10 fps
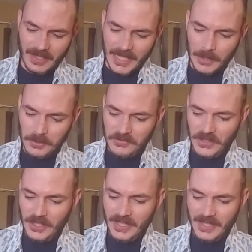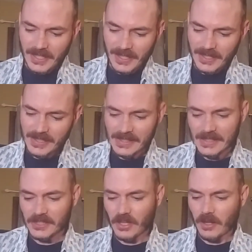He was very easy
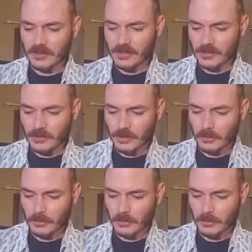to talk to.